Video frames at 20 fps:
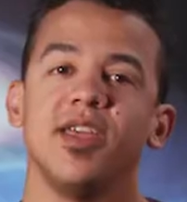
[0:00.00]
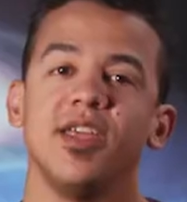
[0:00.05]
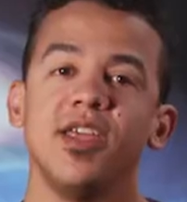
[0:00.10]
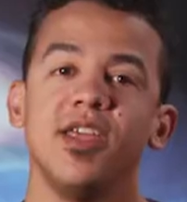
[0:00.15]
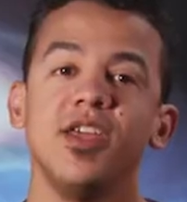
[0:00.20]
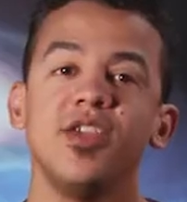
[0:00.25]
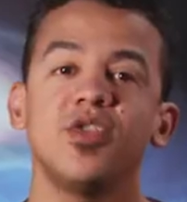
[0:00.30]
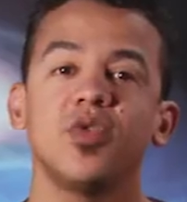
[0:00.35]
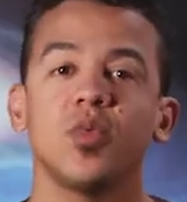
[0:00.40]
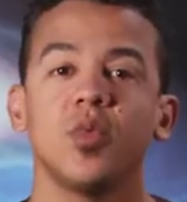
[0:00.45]

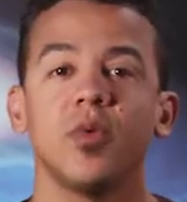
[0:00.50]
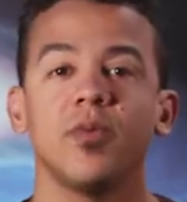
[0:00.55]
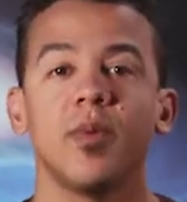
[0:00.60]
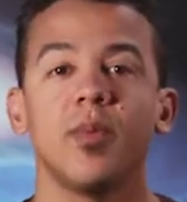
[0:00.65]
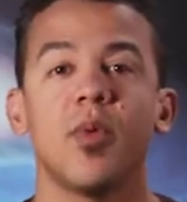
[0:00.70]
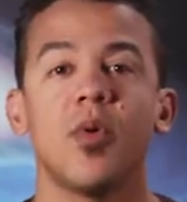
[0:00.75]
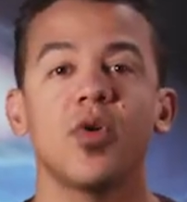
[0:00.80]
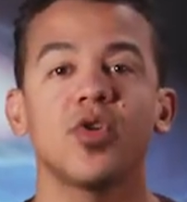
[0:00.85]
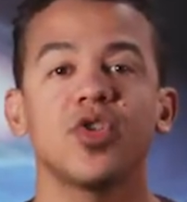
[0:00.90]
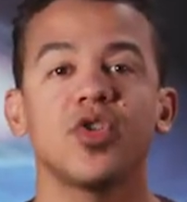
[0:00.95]
each with a
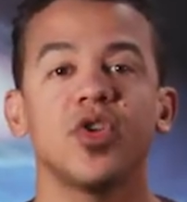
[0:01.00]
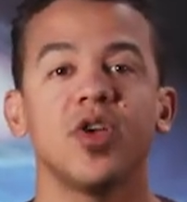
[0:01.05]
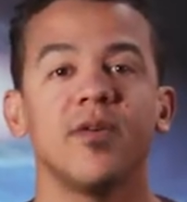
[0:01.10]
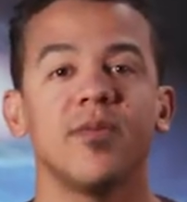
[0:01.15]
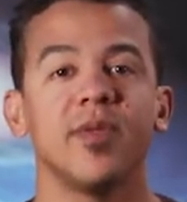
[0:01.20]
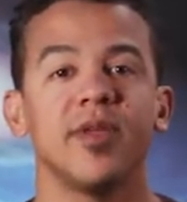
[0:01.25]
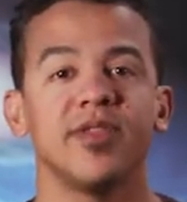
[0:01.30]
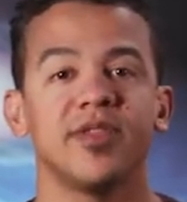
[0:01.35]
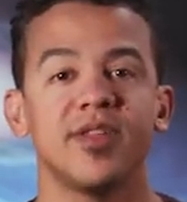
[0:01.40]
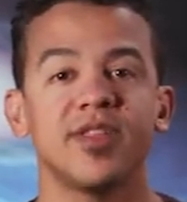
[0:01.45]
portion of
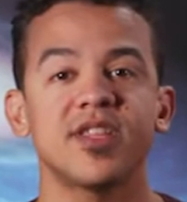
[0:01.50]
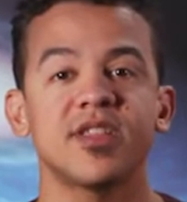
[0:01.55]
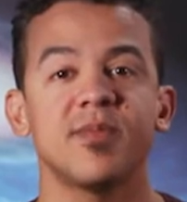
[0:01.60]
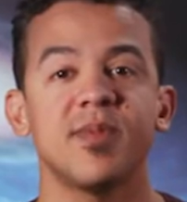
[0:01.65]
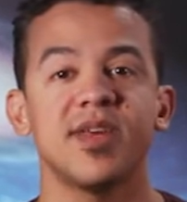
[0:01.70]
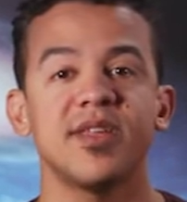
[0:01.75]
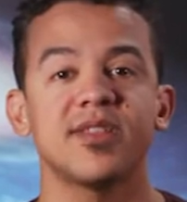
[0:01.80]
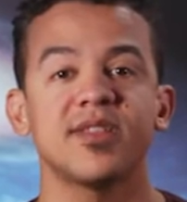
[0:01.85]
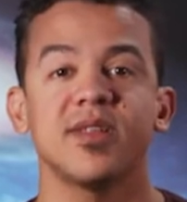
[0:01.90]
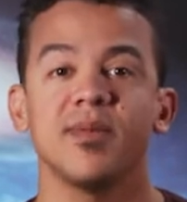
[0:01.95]
the disk
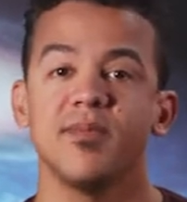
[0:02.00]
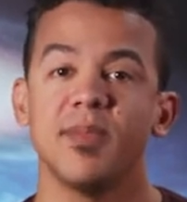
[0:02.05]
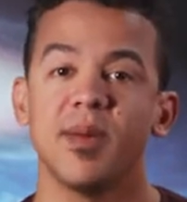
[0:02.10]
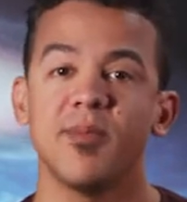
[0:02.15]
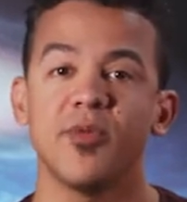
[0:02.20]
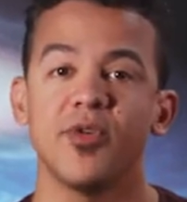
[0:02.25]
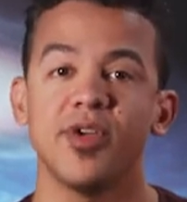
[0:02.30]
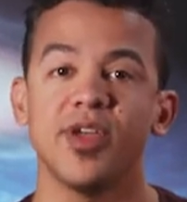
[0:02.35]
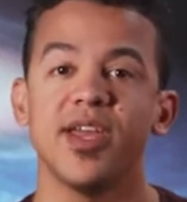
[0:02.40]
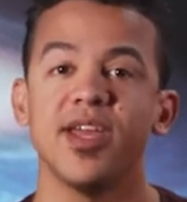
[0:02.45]
space,
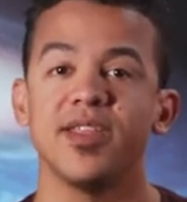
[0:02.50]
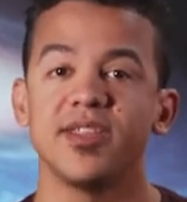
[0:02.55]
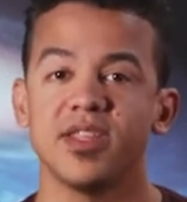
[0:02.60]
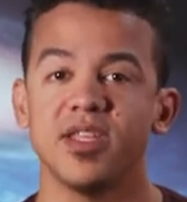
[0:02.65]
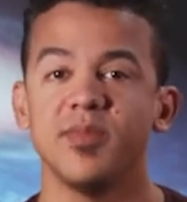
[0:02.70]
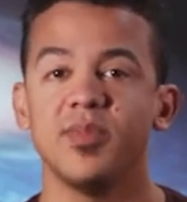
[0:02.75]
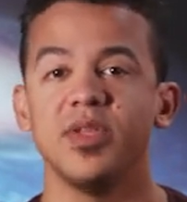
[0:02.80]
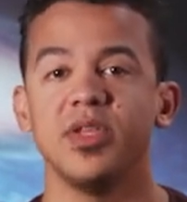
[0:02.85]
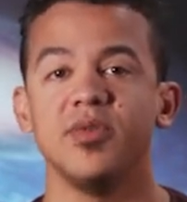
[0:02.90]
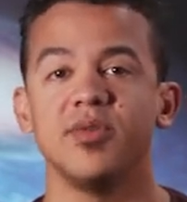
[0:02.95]
memory, and
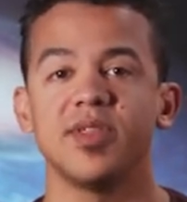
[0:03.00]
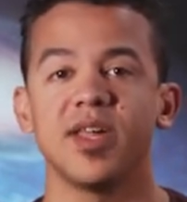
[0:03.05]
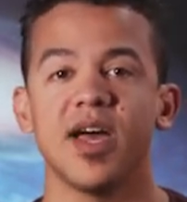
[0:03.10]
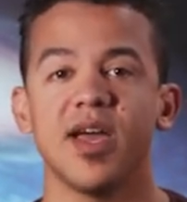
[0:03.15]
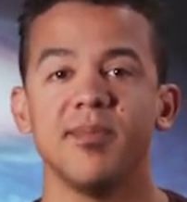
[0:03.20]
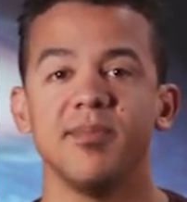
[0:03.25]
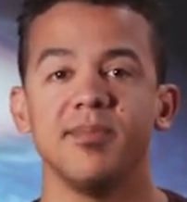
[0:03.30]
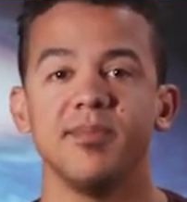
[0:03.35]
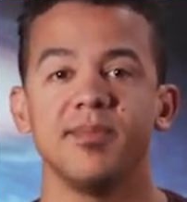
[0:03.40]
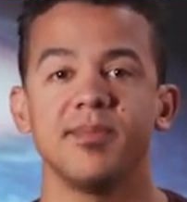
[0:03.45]
CPU time.